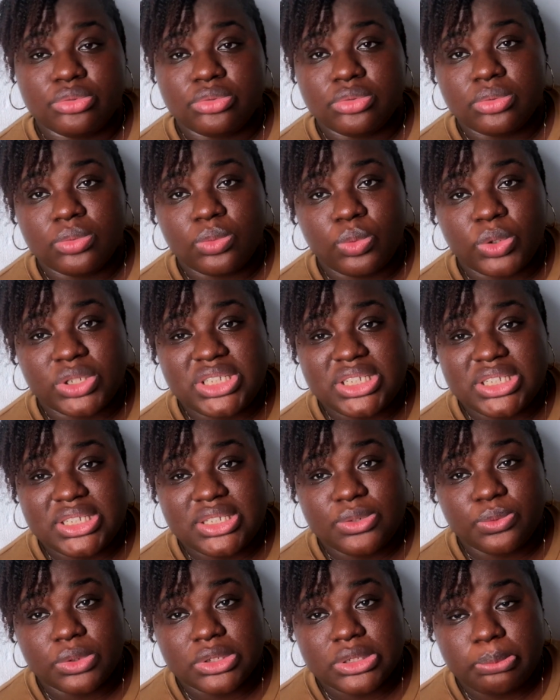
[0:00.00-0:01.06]
what he did
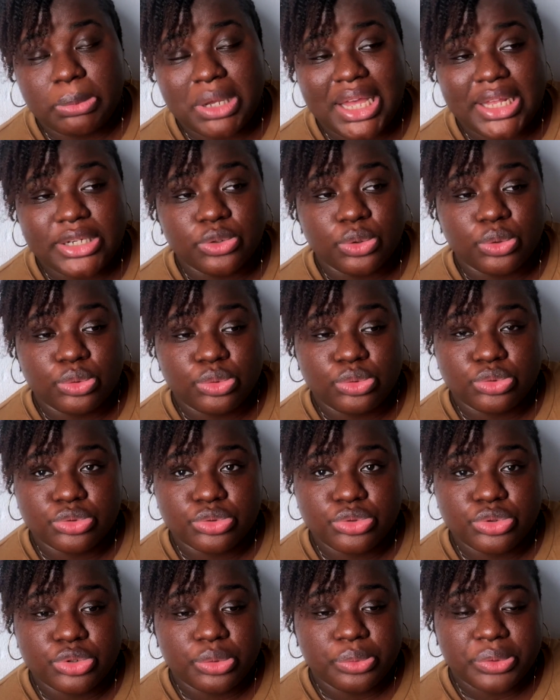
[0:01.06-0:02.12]
was bad or good
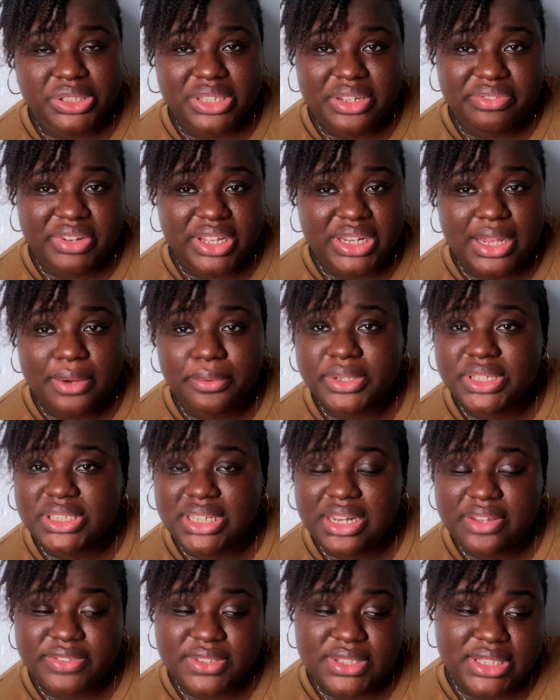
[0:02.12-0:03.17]
or whatever. That one is
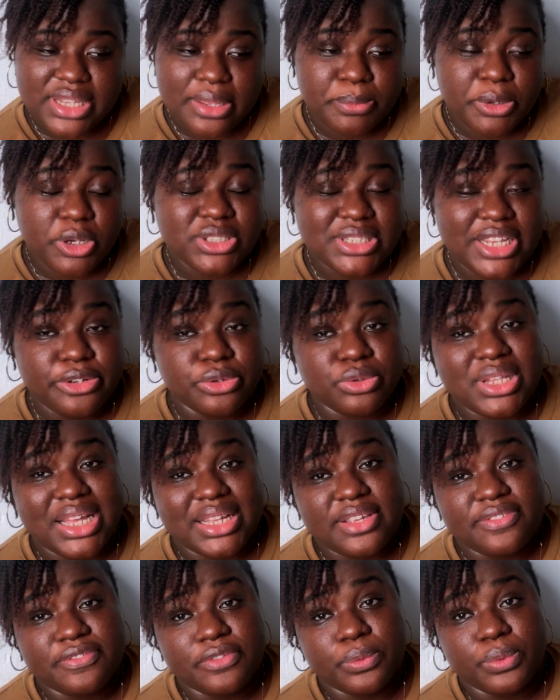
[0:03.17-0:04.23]
left to them, because I know that
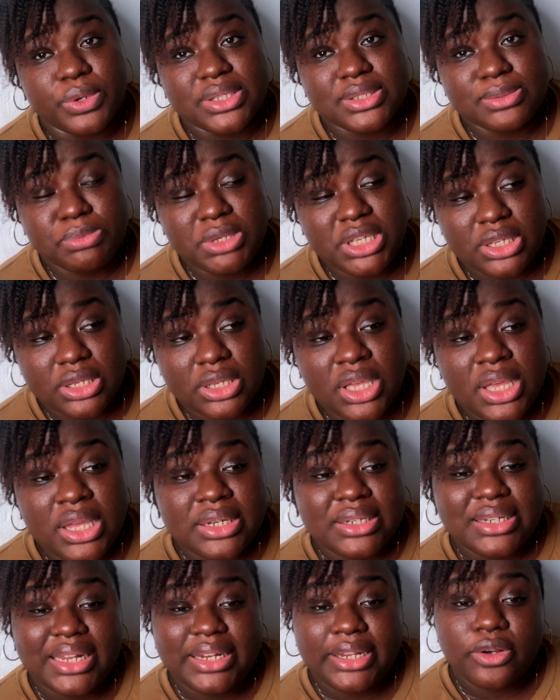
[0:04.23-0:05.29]
if it was me
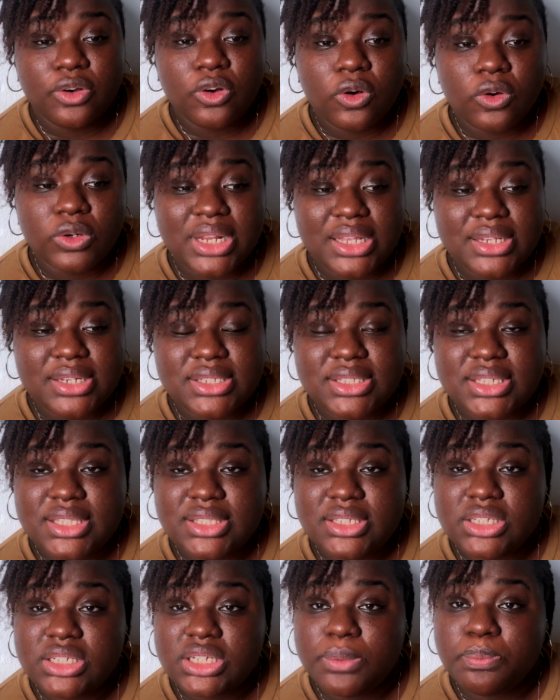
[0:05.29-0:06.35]
that they called and they said
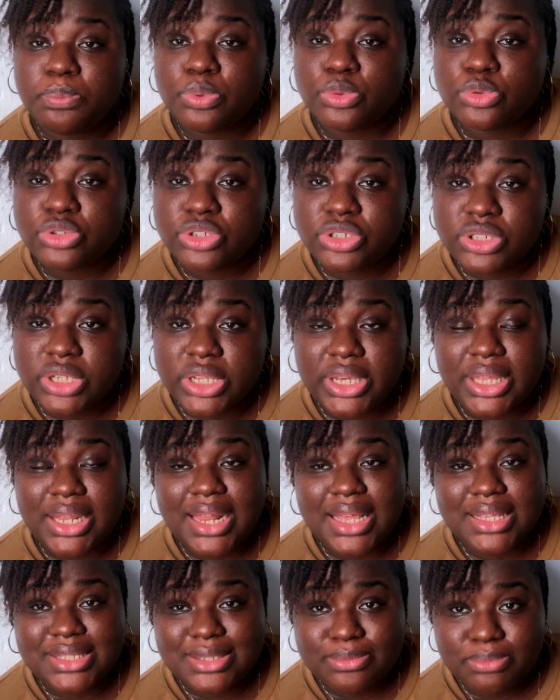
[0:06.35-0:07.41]
Tisha pushed a
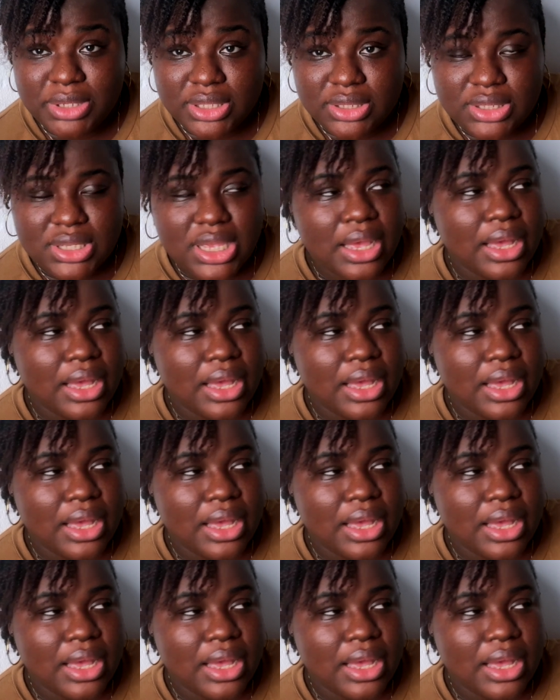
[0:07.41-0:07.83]
classmate,